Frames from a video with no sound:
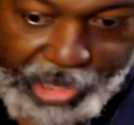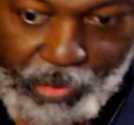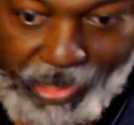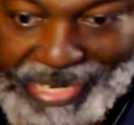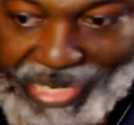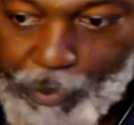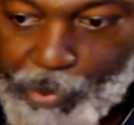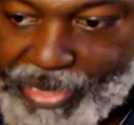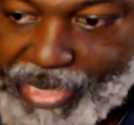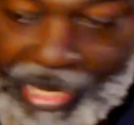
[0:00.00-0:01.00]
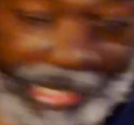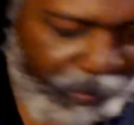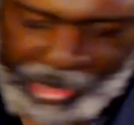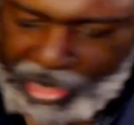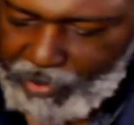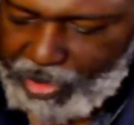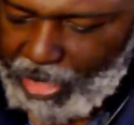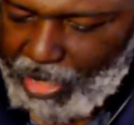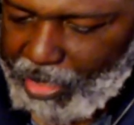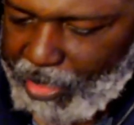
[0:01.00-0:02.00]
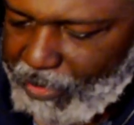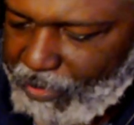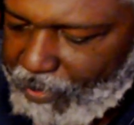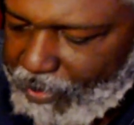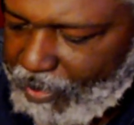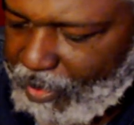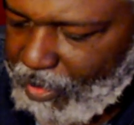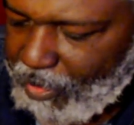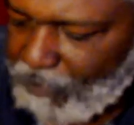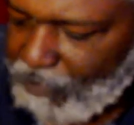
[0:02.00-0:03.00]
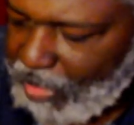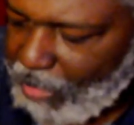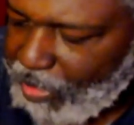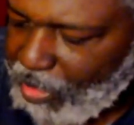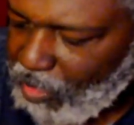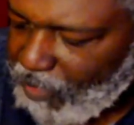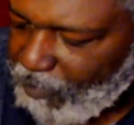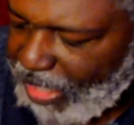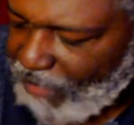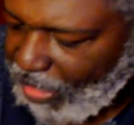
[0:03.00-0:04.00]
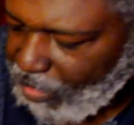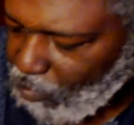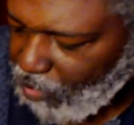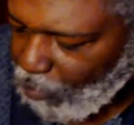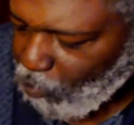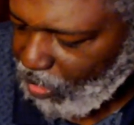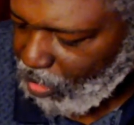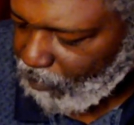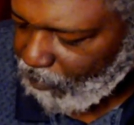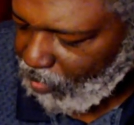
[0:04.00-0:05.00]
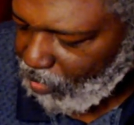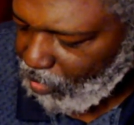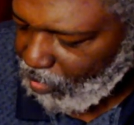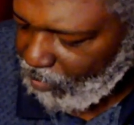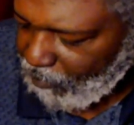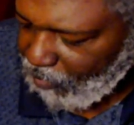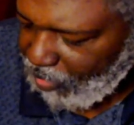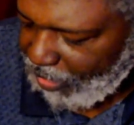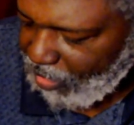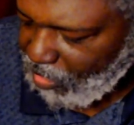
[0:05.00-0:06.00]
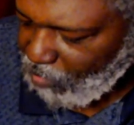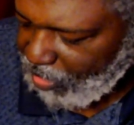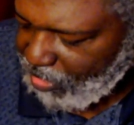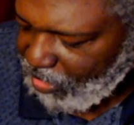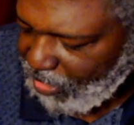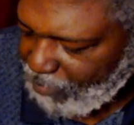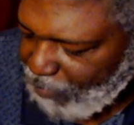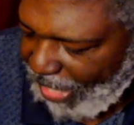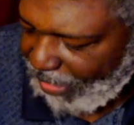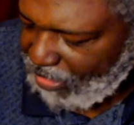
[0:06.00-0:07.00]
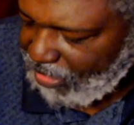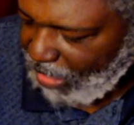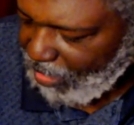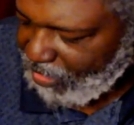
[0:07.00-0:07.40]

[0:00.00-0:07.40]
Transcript: you a complete headache. There. Now we know we have that glued up well. And you just want to sit it in the back inside of the